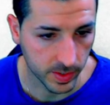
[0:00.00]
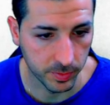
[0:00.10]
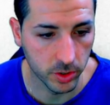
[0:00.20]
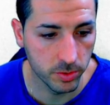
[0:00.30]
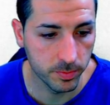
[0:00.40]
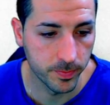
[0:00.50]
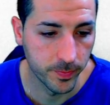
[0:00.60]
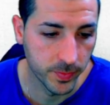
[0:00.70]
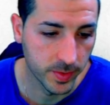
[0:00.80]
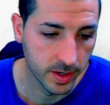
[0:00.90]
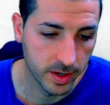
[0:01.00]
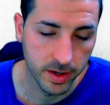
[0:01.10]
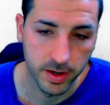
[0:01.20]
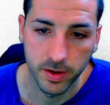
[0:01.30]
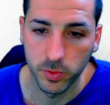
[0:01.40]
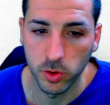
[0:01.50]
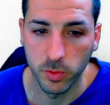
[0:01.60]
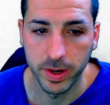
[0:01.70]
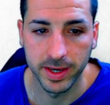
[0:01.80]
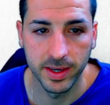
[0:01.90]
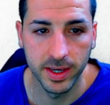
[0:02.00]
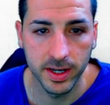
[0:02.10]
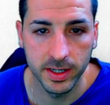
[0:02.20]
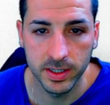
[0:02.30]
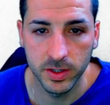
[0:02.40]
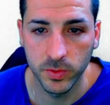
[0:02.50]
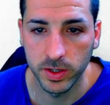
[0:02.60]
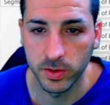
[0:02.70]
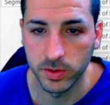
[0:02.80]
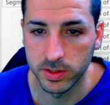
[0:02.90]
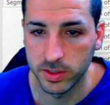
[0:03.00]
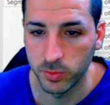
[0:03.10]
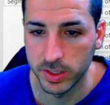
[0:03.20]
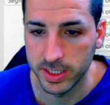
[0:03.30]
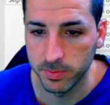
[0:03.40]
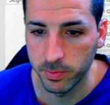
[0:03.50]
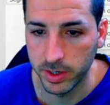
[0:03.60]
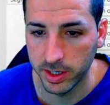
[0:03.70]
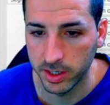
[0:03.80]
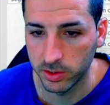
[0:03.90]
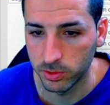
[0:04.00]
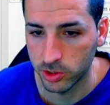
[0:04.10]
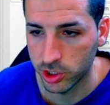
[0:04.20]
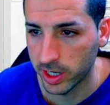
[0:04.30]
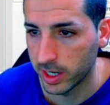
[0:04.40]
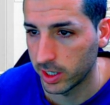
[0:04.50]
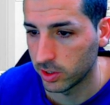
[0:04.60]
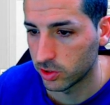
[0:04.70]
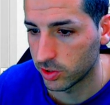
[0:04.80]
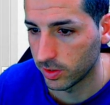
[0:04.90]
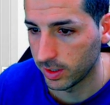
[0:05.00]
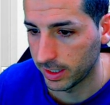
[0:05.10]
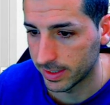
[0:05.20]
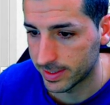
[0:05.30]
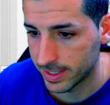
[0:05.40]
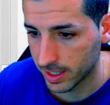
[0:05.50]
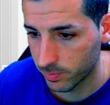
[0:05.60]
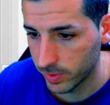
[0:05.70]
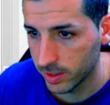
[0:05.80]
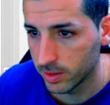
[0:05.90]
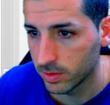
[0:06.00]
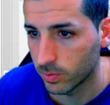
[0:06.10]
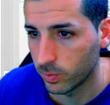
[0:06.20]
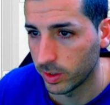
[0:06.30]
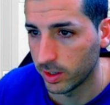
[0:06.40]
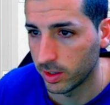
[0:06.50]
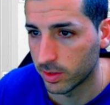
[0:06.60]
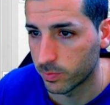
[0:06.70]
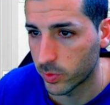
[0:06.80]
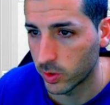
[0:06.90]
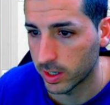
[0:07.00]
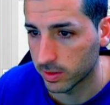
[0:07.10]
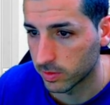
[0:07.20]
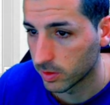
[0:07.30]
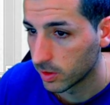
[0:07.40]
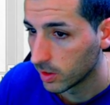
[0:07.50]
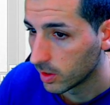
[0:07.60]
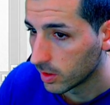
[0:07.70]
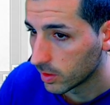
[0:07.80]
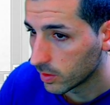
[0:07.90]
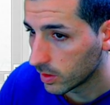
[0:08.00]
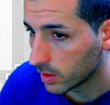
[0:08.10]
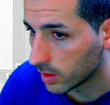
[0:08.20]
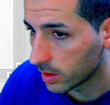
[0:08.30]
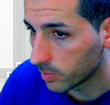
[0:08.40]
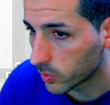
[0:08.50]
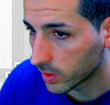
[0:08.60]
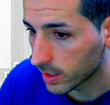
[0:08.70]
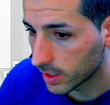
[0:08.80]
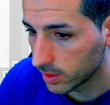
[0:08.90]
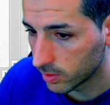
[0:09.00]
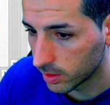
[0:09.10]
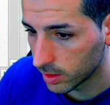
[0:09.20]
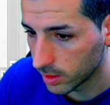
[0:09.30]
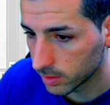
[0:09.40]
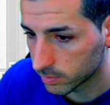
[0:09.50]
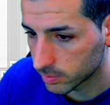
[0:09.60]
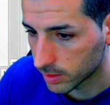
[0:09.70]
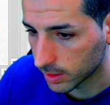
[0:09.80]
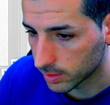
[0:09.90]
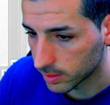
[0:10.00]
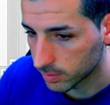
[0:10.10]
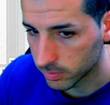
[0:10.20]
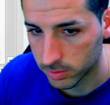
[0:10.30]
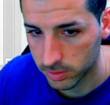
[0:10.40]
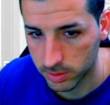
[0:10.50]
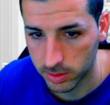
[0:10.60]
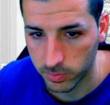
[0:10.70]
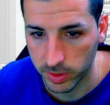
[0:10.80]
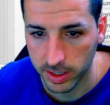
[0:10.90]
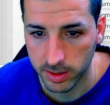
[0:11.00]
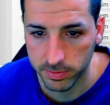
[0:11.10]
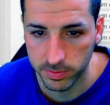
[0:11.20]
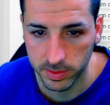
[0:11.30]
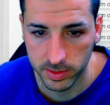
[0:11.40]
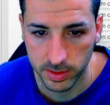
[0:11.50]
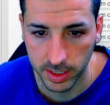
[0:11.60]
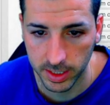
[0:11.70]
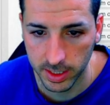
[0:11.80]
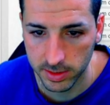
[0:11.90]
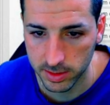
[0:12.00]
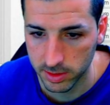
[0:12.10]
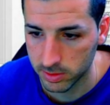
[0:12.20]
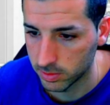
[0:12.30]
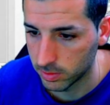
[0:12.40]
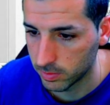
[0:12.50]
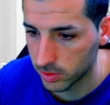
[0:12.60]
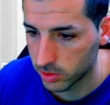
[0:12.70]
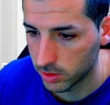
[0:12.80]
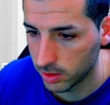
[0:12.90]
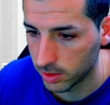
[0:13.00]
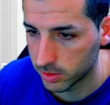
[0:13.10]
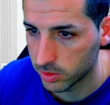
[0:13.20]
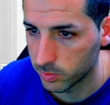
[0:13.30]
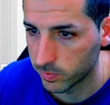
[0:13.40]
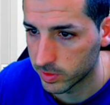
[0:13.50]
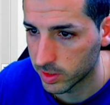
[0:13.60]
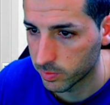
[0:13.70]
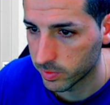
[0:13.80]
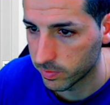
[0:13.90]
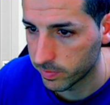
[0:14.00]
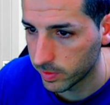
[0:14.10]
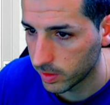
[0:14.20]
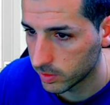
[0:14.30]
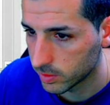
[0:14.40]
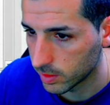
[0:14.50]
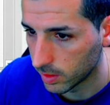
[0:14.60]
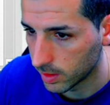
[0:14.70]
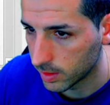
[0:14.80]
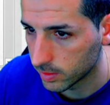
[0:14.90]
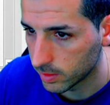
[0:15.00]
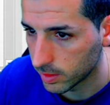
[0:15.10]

Go. We go back here now, and we simply need to change the segment with product. Product category, drag it. We have data, it says. No, actually, let's remove the segment first and add the